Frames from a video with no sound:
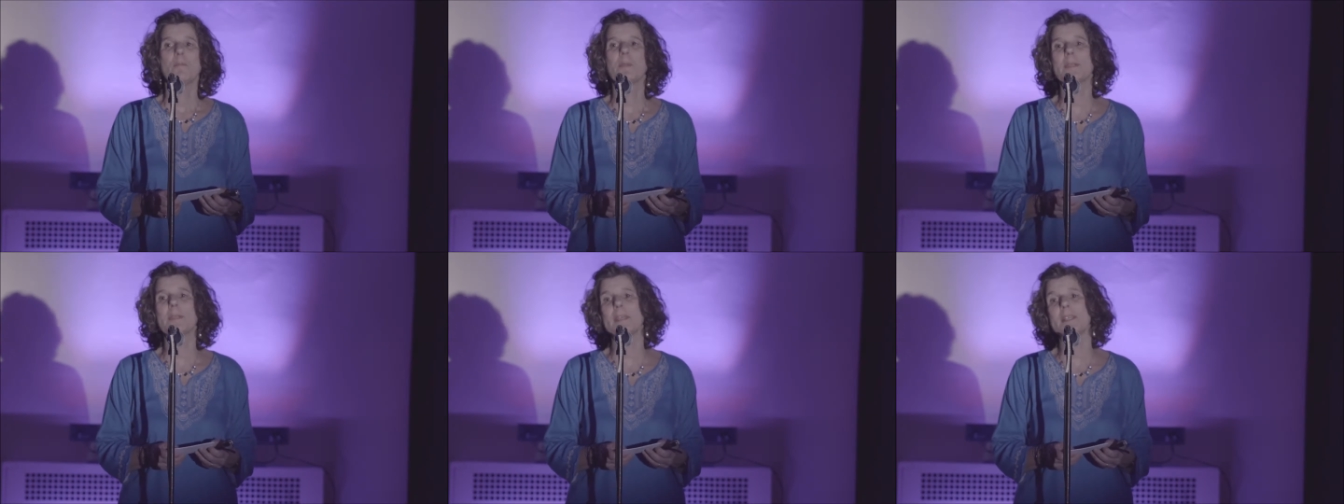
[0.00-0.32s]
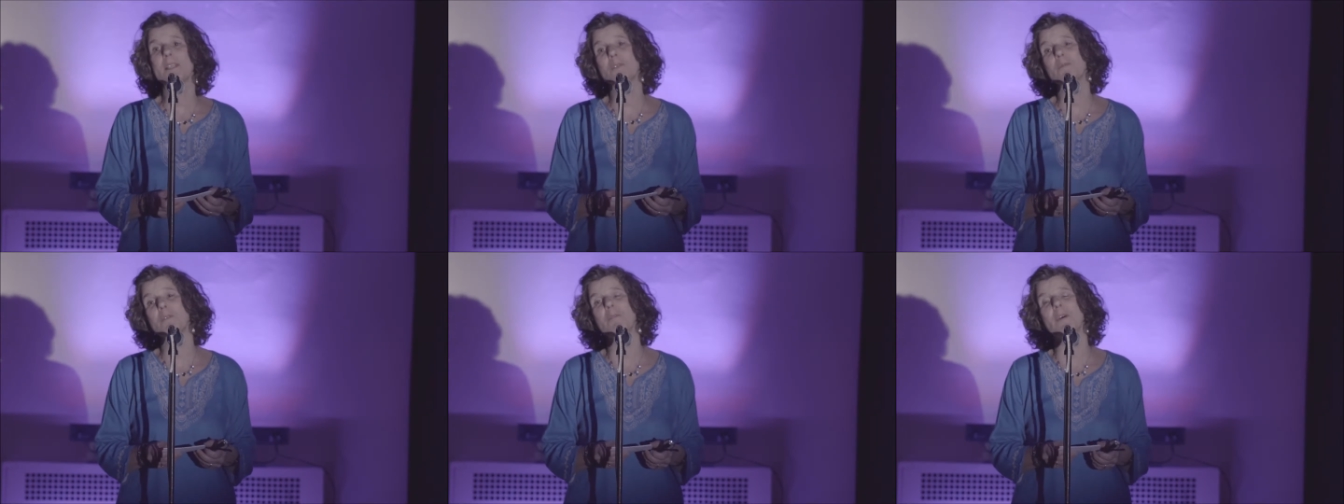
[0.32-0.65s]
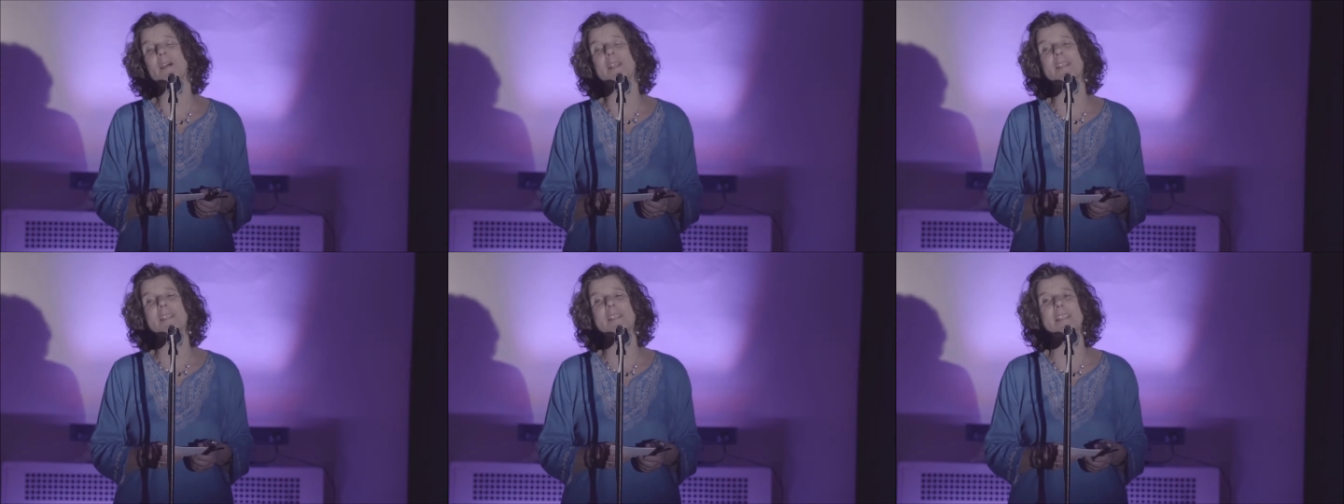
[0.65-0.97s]
Please, we
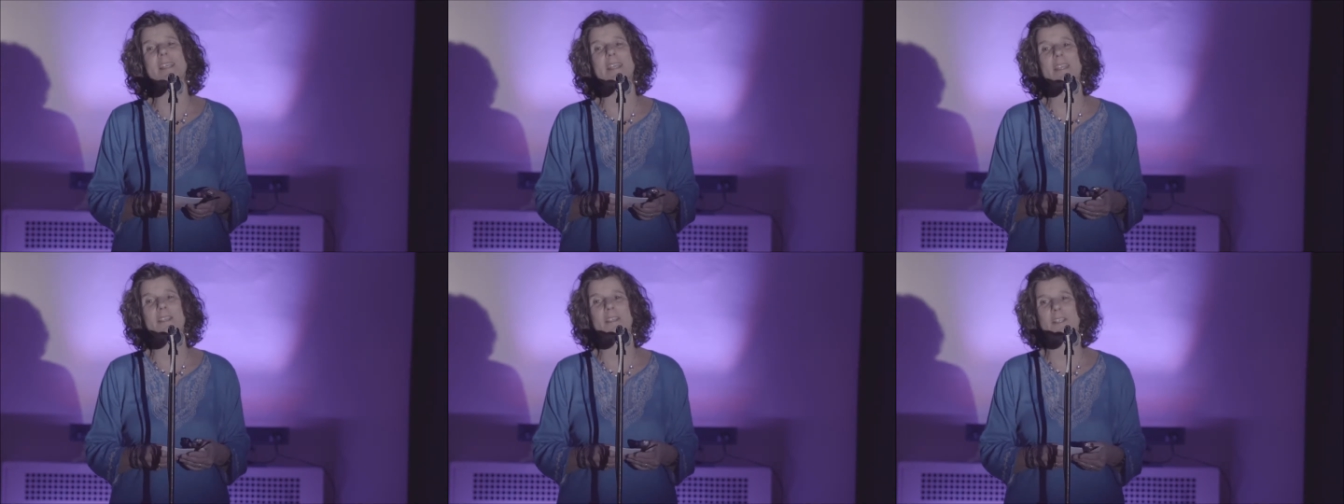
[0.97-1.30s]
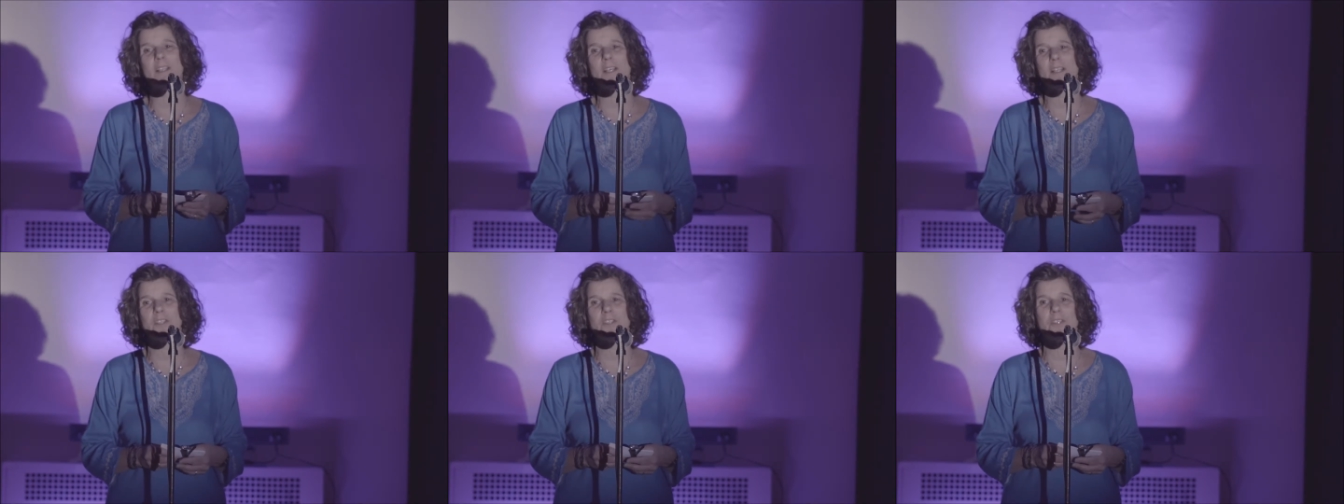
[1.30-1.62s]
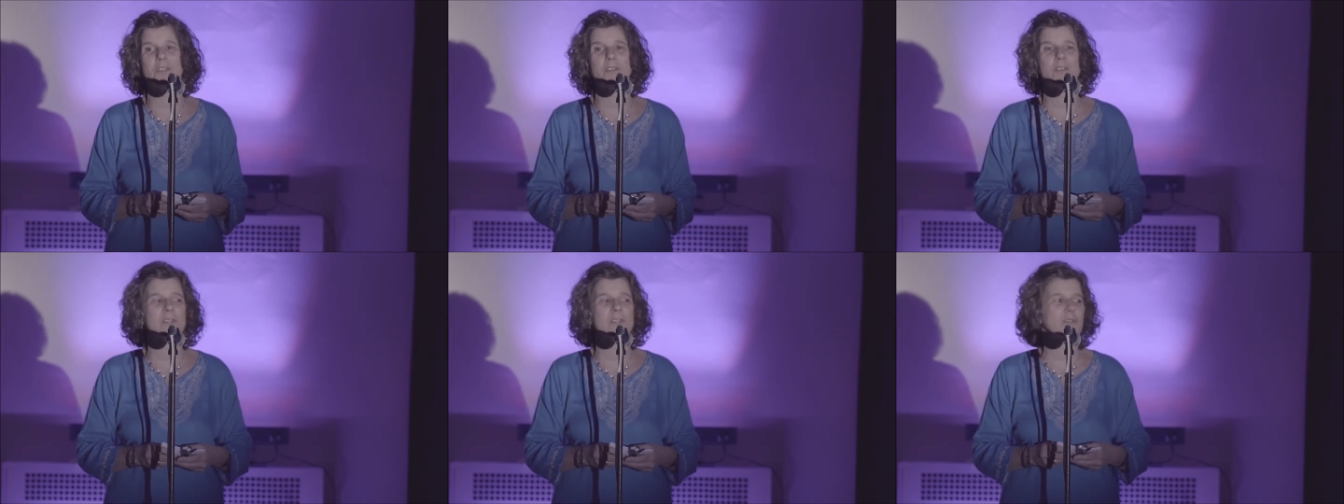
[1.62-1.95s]
want to stay in touch.
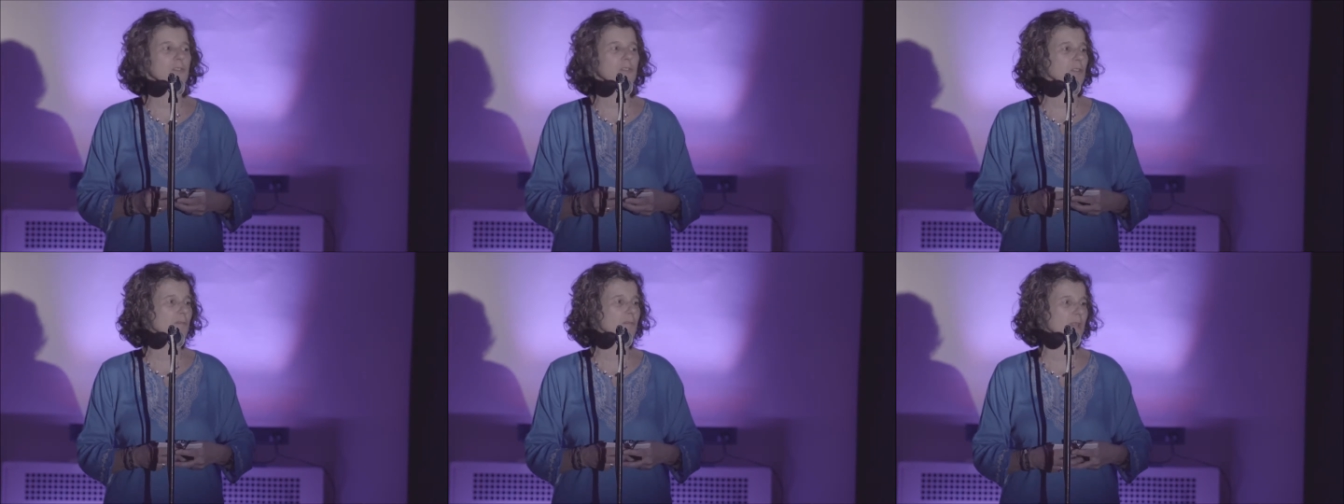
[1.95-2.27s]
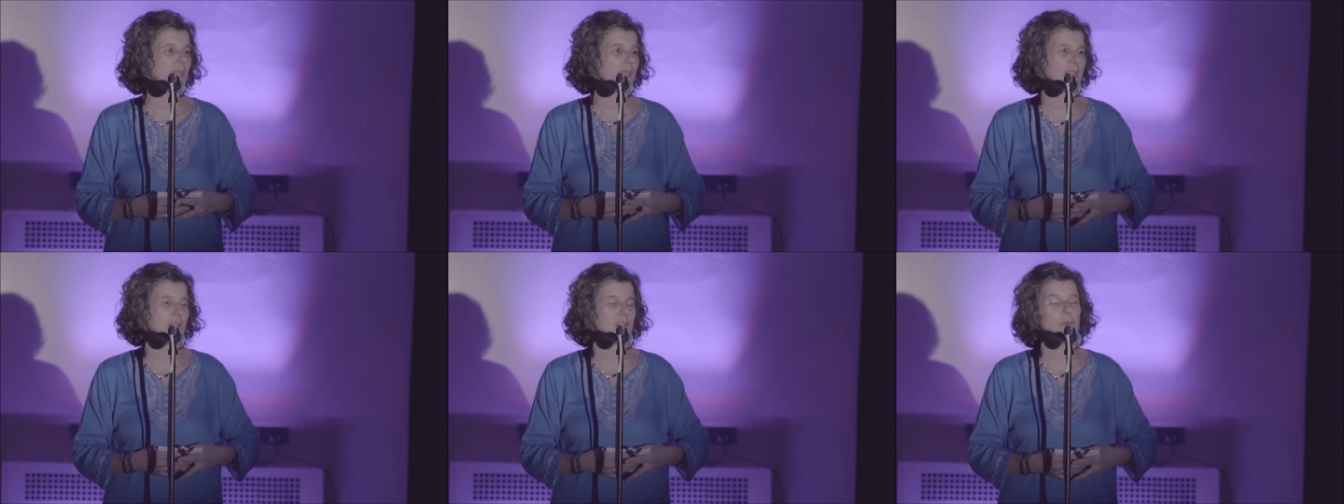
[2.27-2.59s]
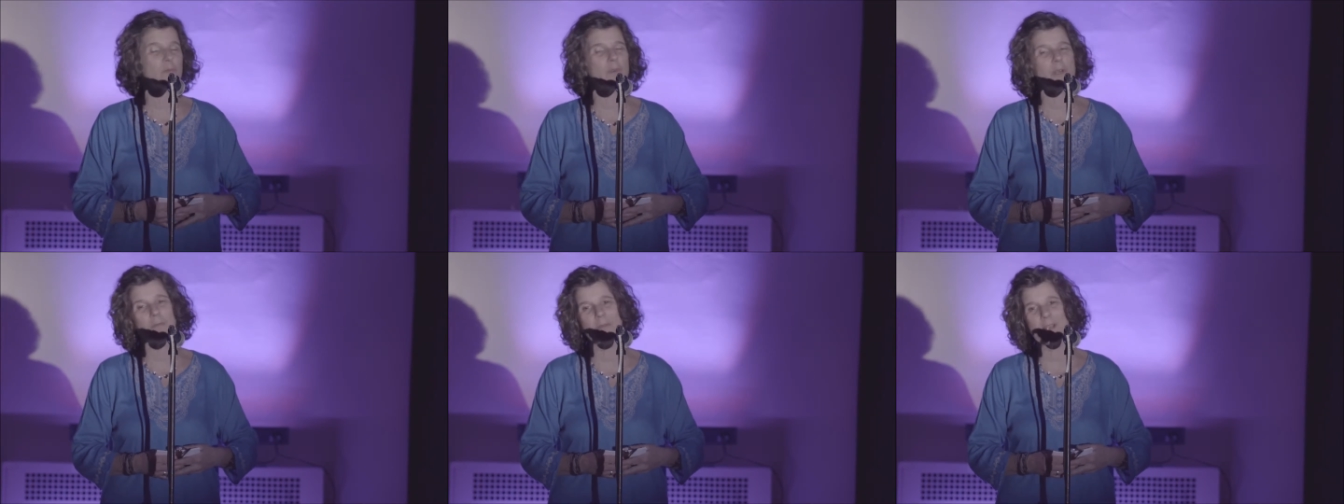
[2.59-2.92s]
Social media
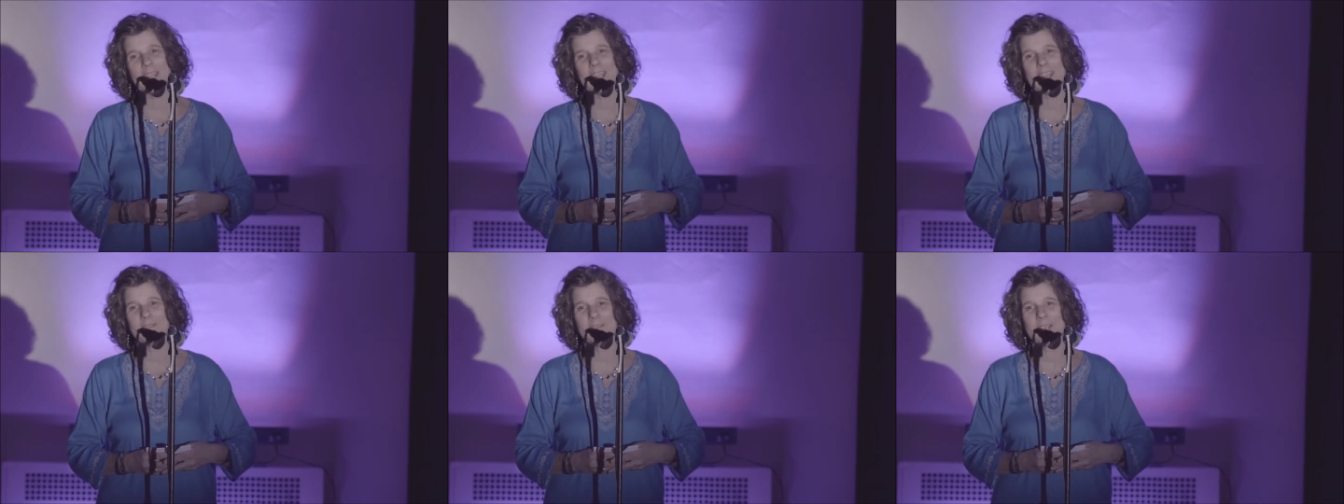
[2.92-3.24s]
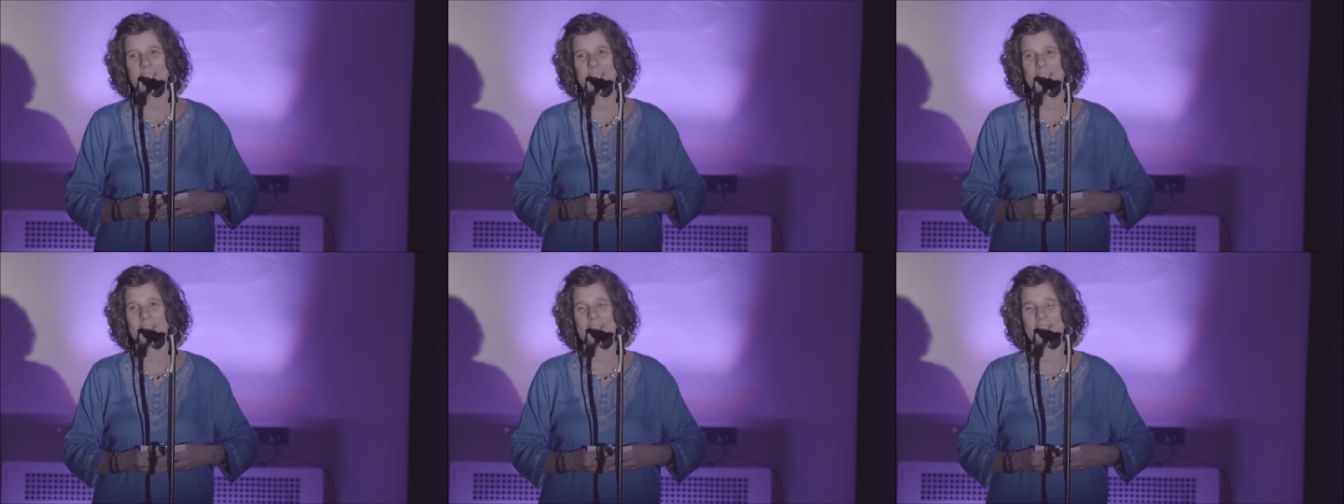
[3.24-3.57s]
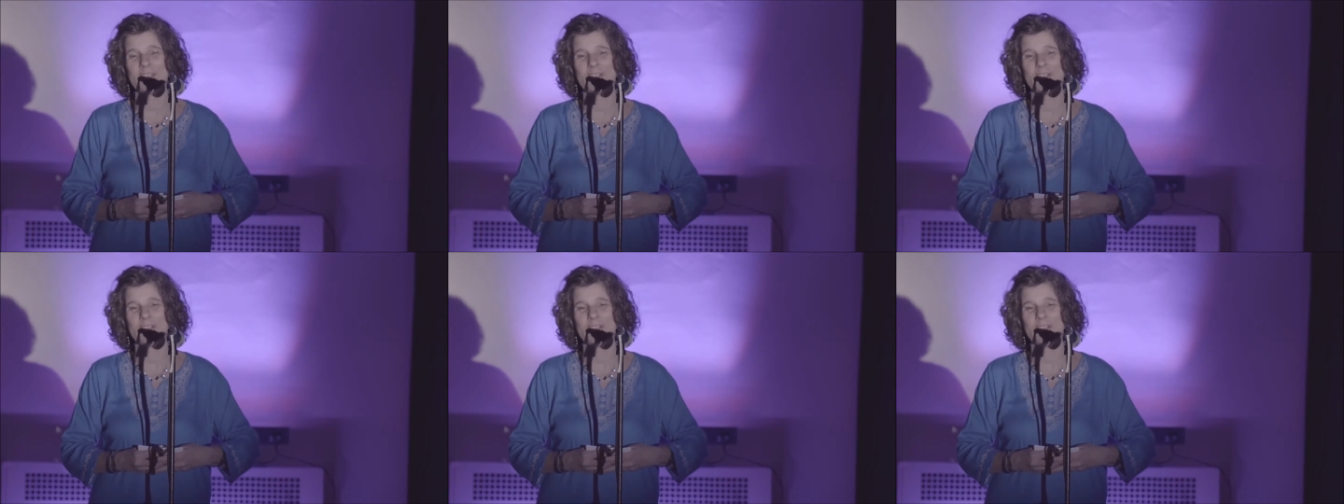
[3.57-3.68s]
is one way to get